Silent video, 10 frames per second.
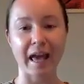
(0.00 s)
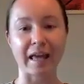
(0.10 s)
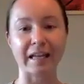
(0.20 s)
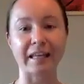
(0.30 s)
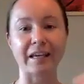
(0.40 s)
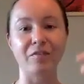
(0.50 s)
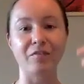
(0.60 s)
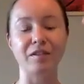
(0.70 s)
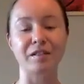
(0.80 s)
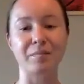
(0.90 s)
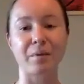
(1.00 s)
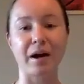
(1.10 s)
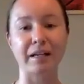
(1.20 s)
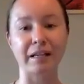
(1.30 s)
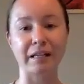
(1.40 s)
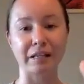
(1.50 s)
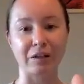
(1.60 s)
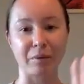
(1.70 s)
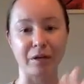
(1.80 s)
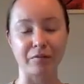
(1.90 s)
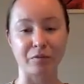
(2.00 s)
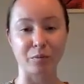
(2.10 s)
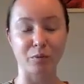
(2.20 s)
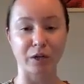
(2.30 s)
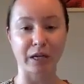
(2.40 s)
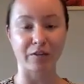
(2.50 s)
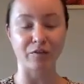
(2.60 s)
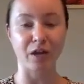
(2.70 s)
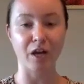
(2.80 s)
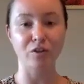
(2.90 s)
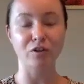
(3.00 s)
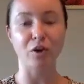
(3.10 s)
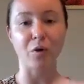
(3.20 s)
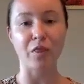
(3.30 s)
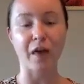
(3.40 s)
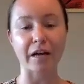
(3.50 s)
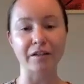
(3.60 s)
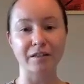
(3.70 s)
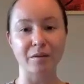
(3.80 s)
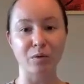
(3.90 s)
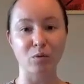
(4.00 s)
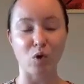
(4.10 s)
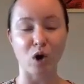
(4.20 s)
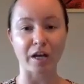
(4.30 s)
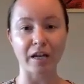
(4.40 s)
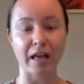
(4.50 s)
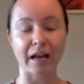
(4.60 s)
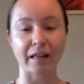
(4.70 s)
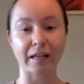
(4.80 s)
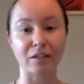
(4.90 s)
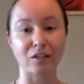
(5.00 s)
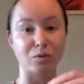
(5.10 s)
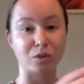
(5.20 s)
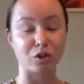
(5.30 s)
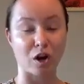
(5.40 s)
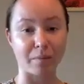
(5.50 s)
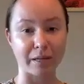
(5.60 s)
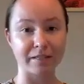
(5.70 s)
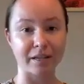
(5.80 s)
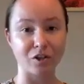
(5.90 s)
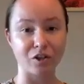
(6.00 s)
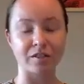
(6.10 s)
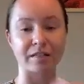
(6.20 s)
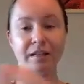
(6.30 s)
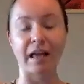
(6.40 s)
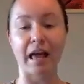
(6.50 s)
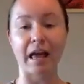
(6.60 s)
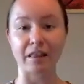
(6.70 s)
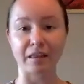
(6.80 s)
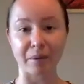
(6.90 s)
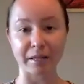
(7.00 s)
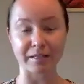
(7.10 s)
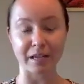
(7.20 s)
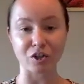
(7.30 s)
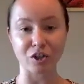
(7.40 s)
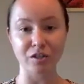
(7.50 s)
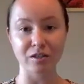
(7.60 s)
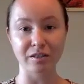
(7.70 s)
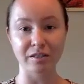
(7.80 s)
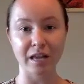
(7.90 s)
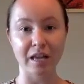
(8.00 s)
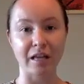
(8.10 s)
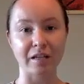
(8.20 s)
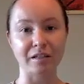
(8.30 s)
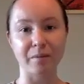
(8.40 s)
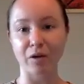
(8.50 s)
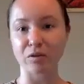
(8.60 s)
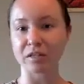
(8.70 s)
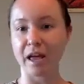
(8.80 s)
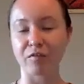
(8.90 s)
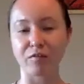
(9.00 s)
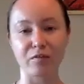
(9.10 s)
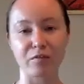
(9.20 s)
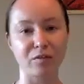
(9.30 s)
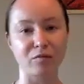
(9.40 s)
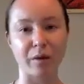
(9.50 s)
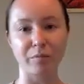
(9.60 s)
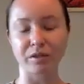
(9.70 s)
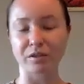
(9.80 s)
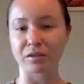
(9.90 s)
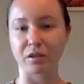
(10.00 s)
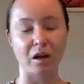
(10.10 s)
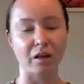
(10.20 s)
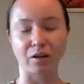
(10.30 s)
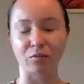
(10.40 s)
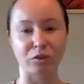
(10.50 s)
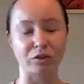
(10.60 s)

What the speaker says: and give the spine a little bit of a reprieve. So that is number one. And I like to start my sessions and end my sessions. And it's about 10, 15 reps. It's not like